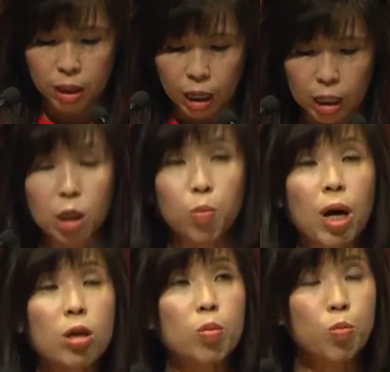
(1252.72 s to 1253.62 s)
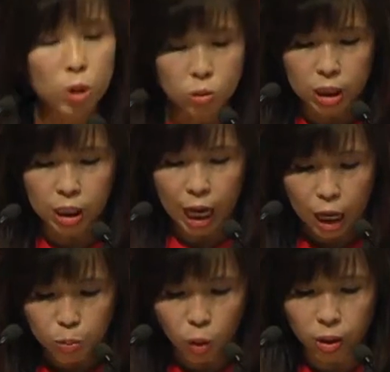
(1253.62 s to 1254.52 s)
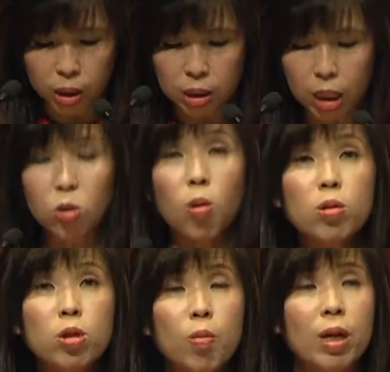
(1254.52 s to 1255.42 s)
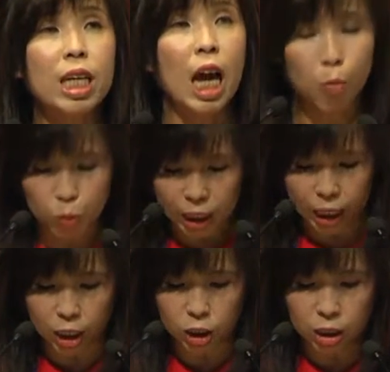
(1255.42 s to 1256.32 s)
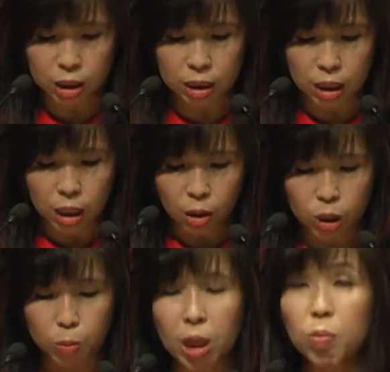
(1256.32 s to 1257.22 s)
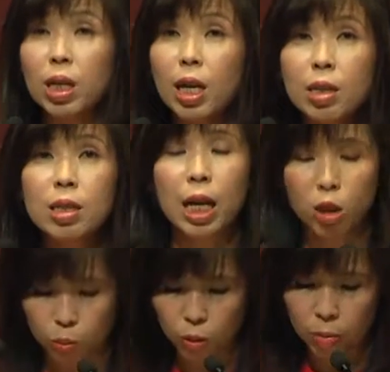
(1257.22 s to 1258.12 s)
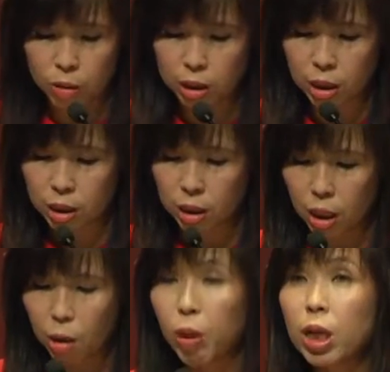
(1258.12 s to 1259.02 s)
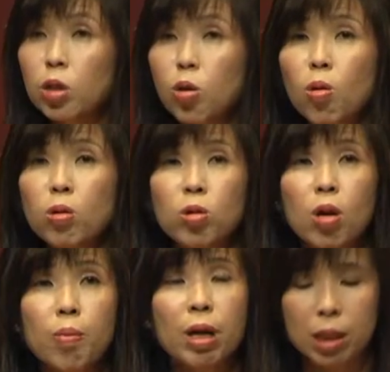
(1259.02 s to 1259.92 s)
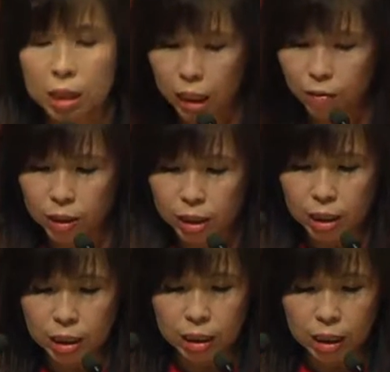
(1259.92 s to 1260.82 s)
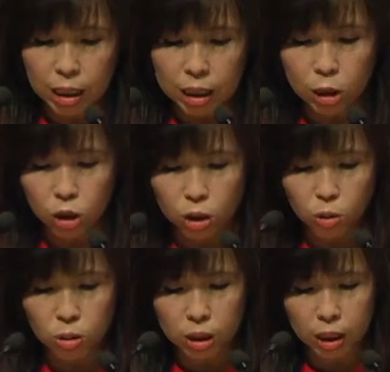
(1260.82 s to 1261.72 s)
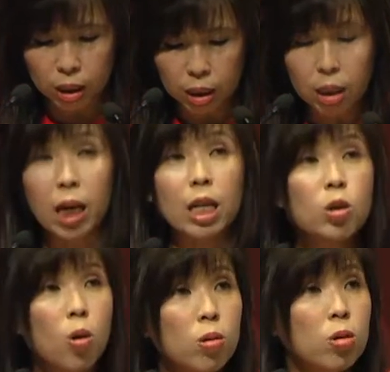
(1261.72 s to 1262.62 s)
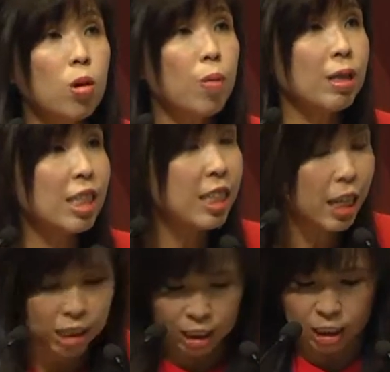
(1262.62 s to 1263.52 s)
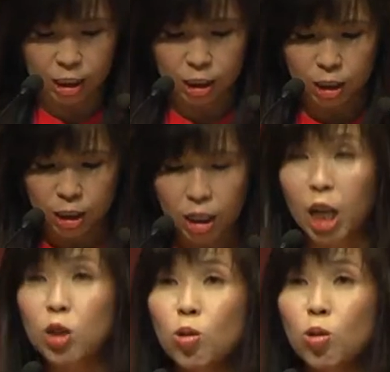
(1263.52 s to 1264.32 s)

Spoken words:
It's about computing endpoints. It's also about the applications, which may be inside your premises, but it's also about the services that you're using, and it's also about the sensors. It's